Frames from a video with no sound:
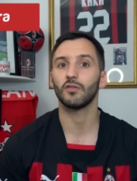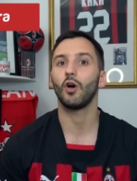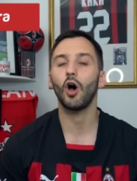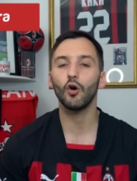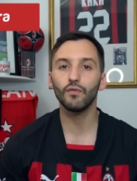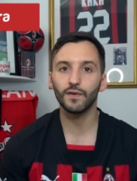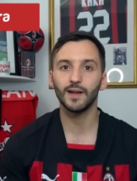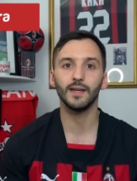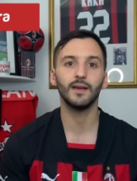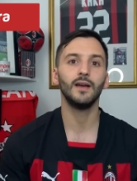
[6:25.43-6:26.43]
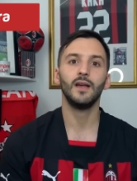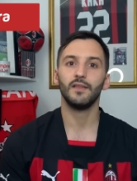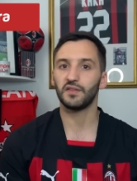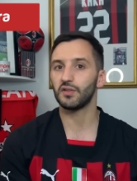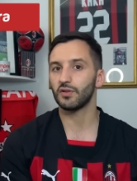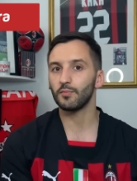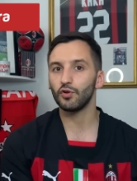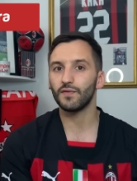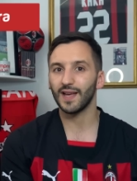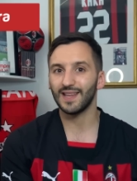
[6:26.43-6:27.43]
So hopefully this is the
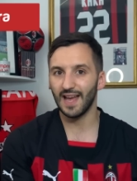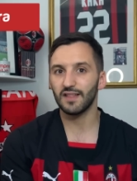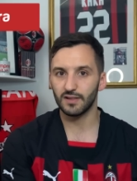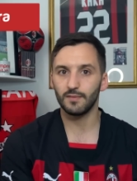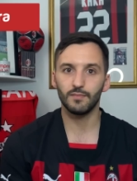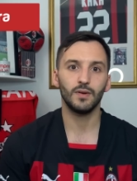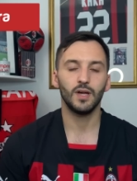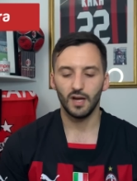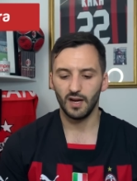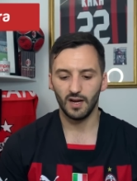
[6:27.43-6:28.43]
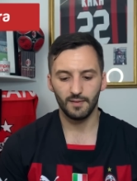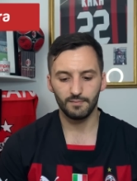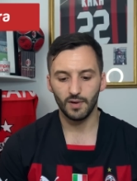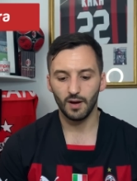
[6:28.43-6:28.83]
move that gets him um,